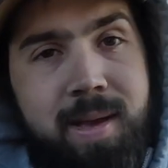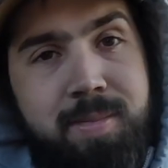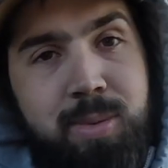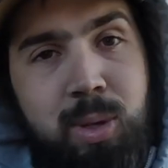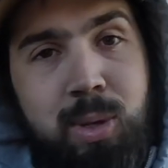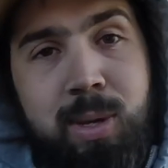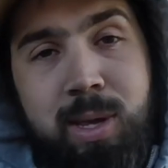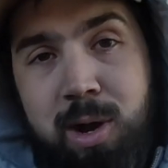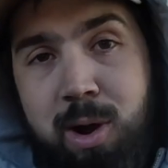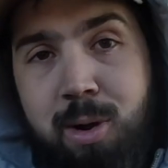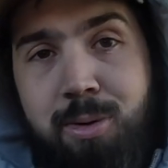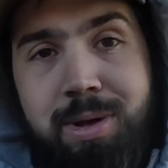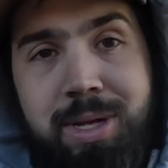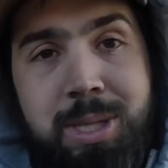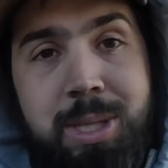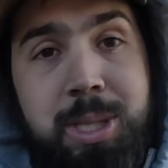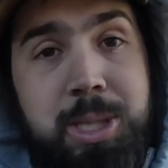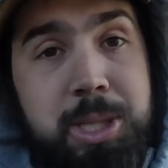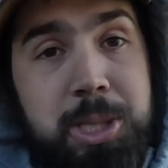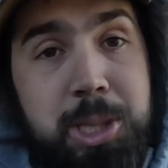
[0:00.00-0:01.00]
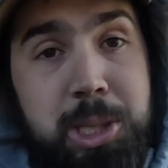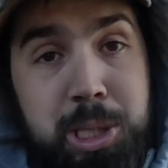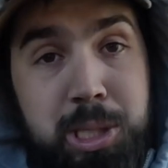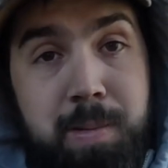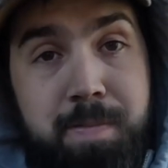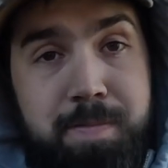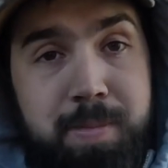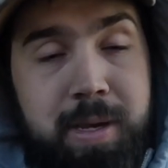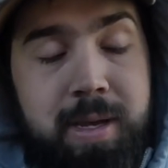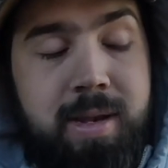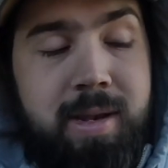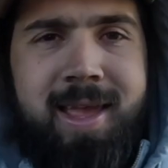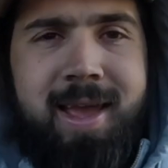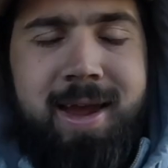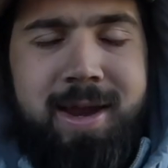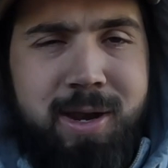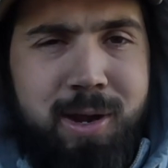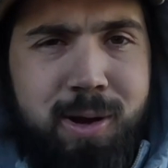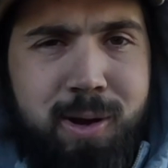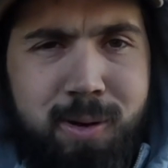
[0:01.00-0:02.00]
you can always just jump it.
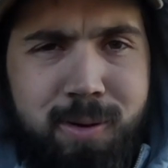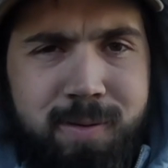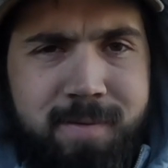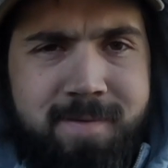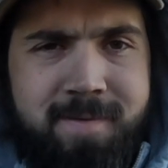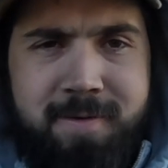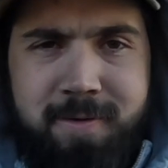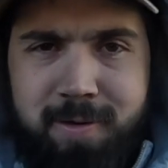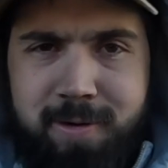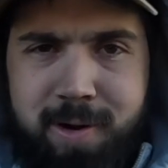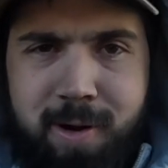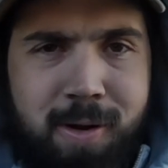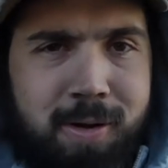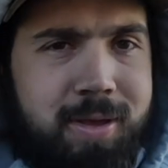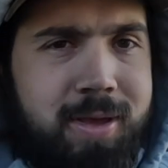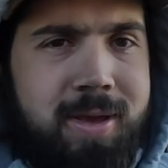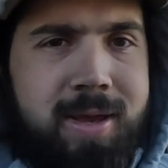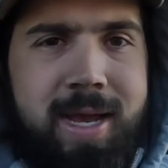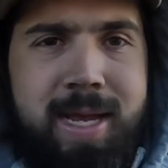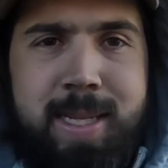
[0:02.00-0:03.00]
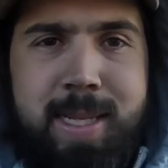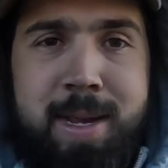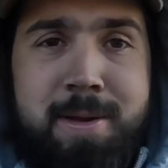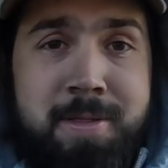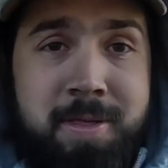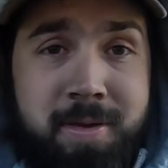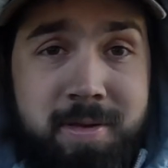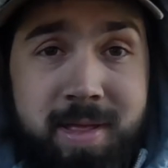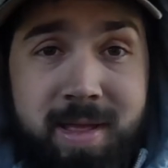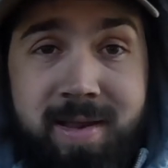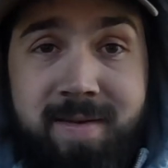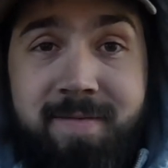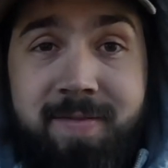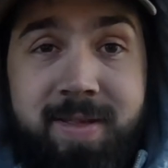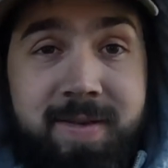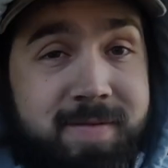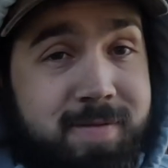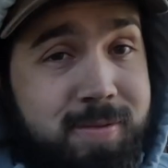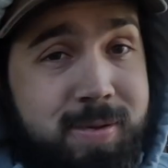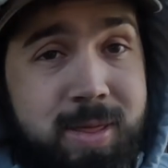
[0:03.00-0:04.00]
I know for all you guys out there that have
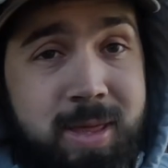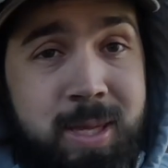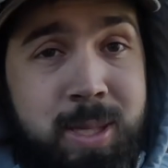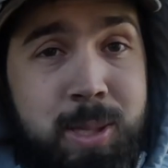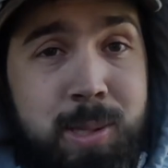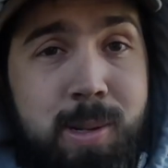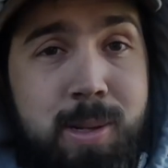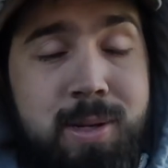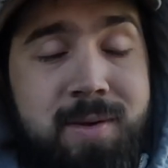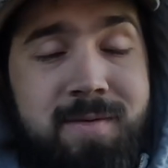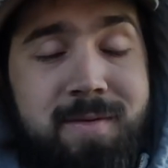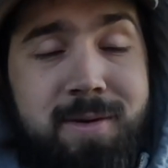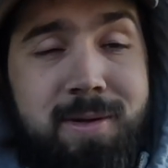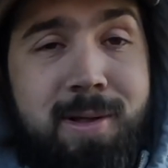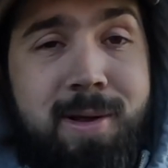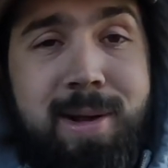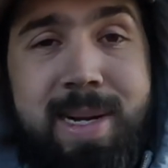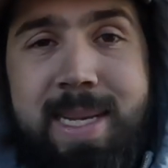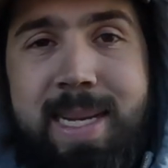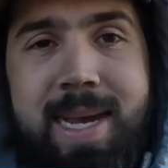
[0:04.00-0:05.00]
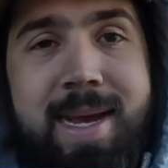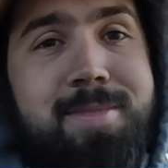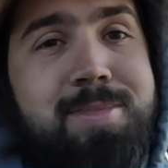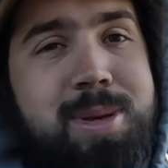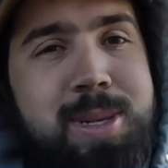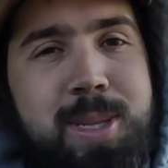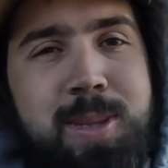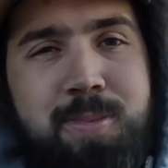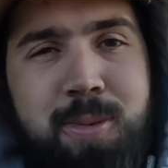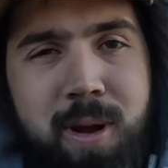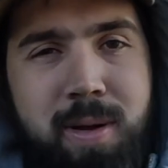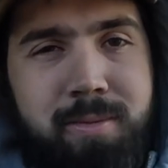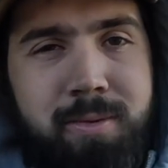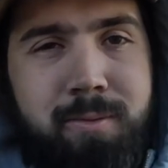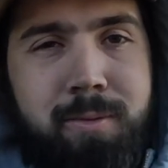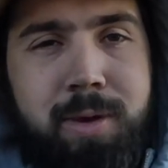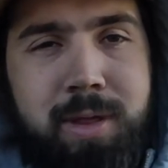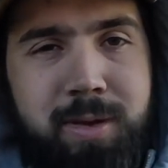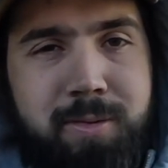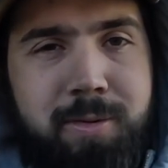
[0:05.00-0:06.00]
lived with these trucks for a long time, this is probably
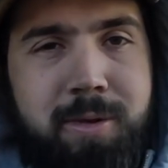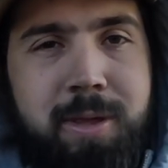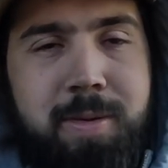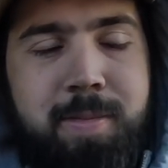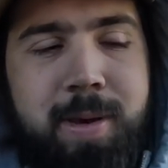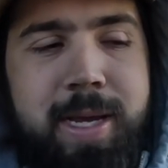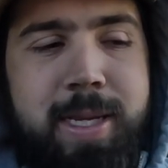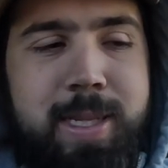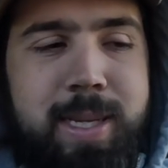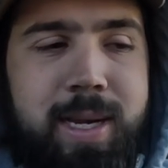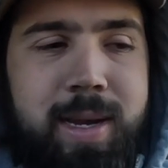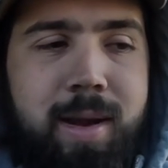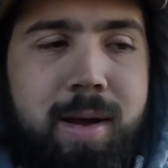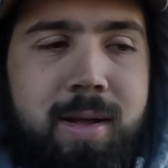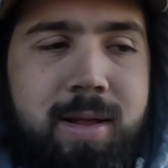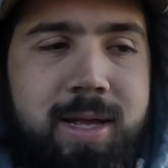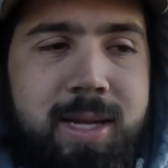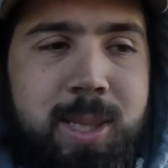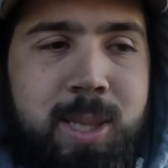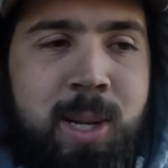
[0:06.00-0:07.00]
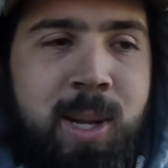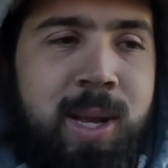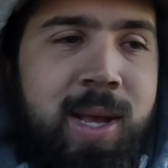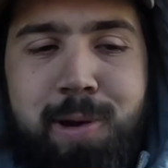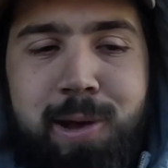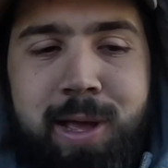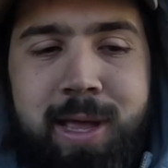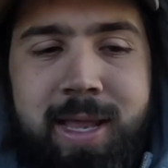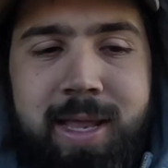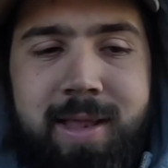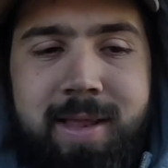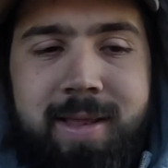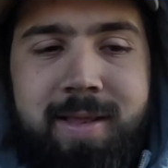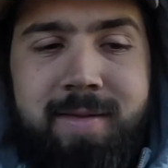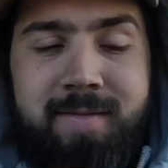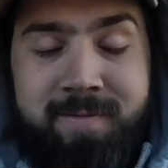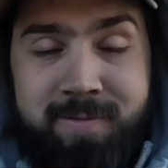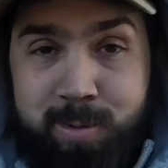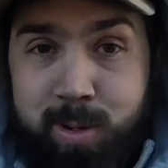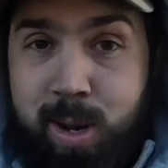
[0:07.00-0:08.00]
really, really basic knowledge. But
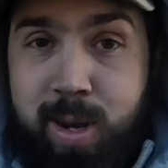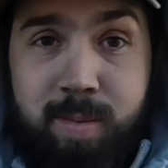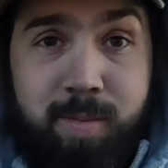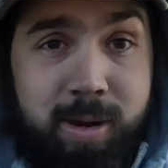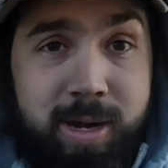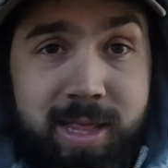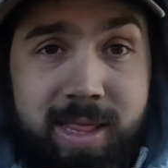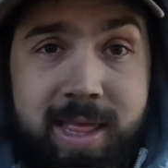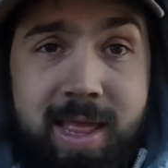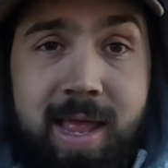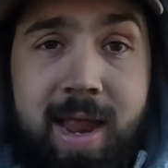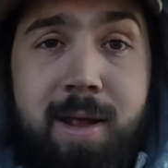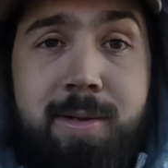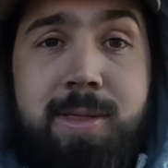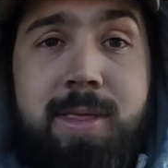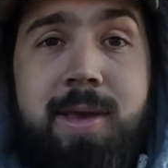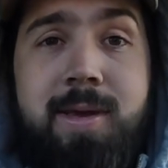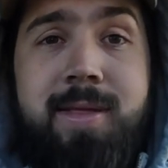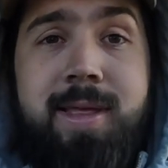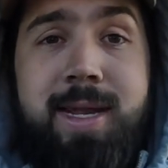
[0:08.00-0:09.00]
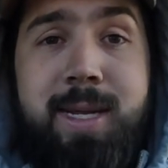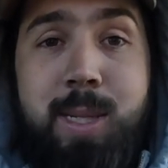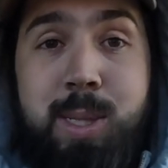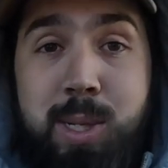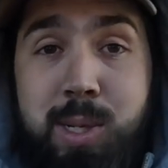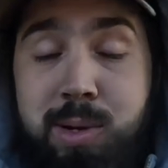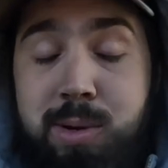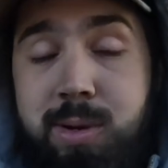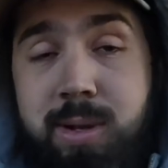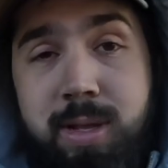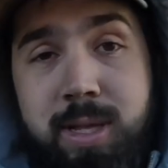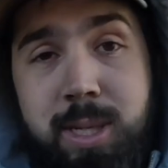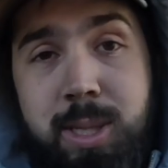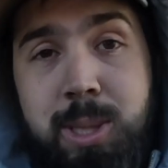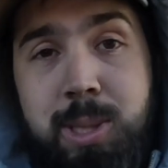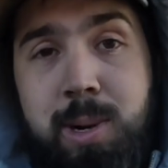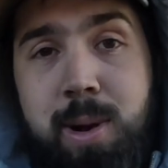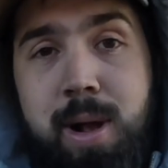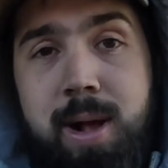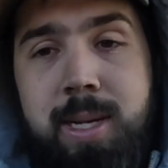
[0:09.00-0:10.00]
for anybody that out there that is new to these
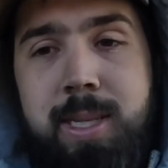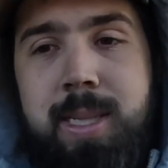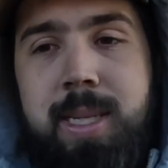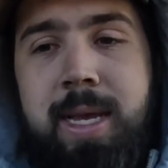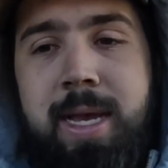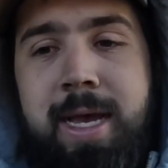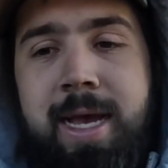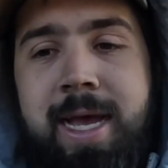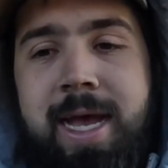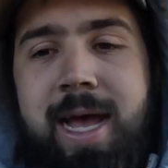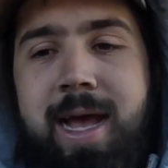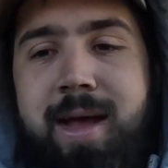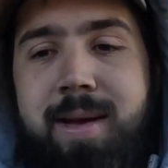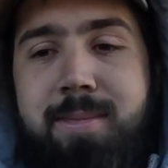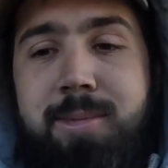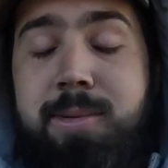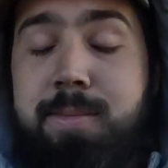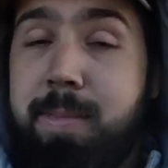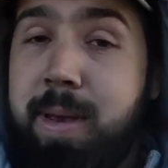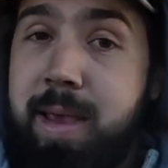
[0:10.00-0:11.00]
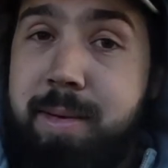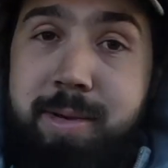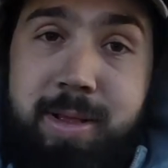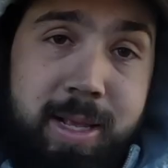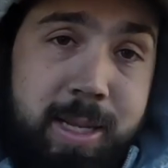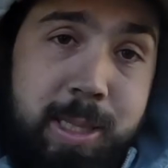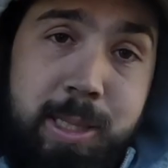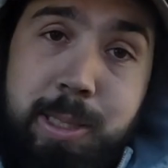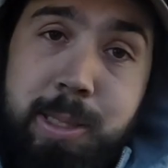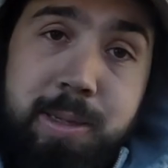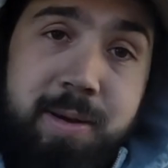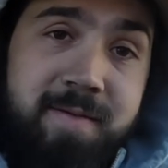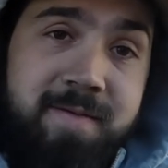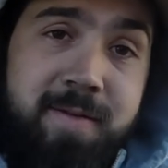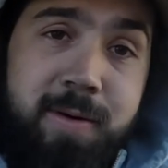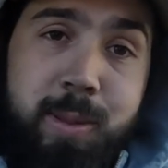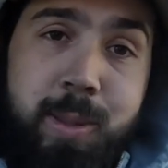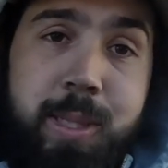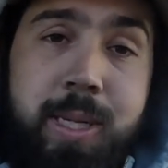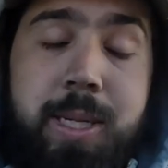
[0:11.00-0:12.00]
trucks, maybe this is their
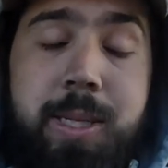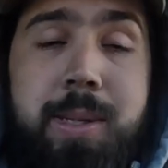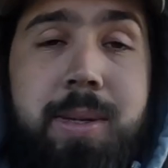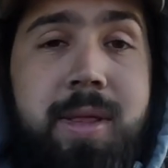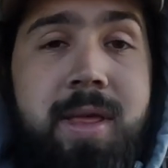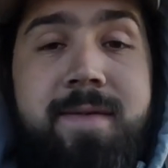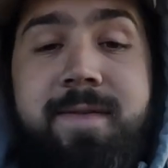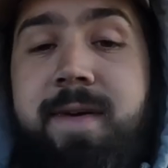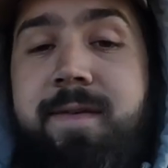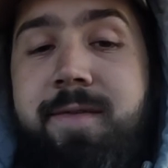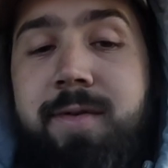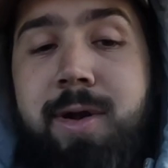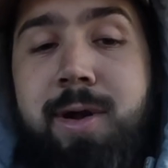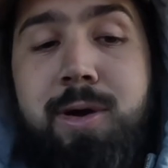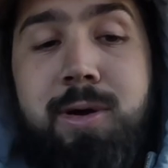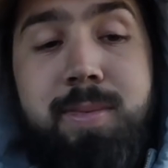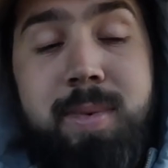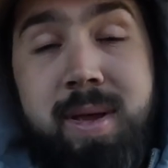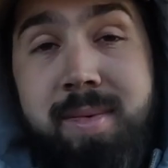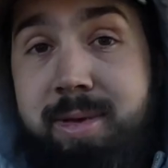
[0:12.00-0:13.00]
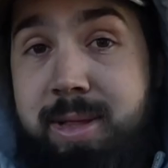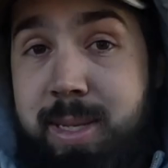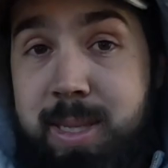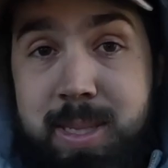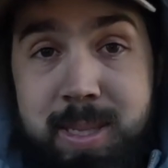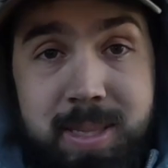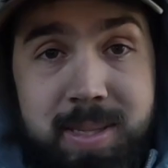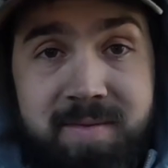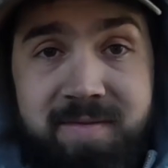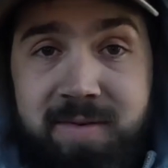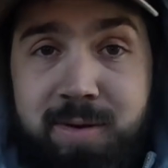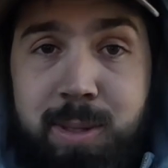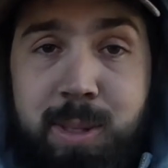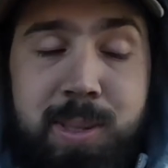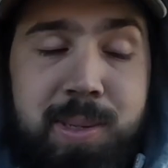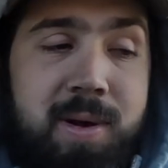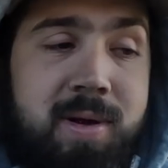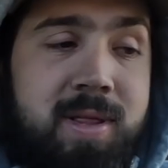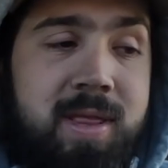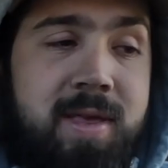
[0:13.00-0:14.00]
first diesel they've ever owned, maybe this is the first
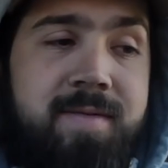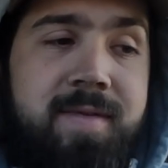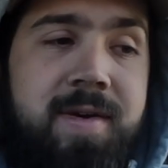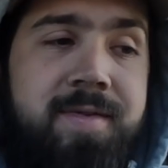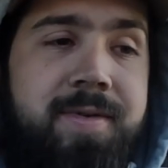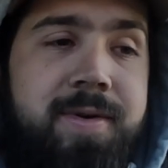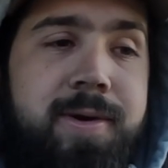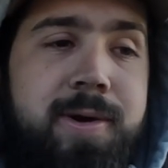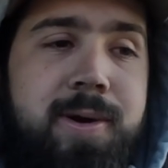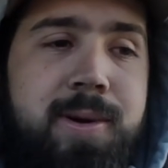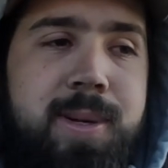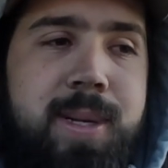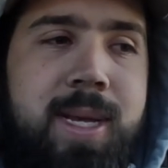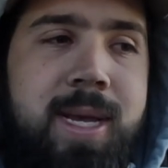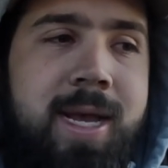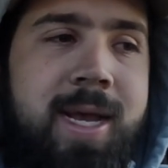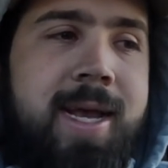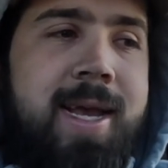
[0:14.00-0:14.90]
truck they've ever owned,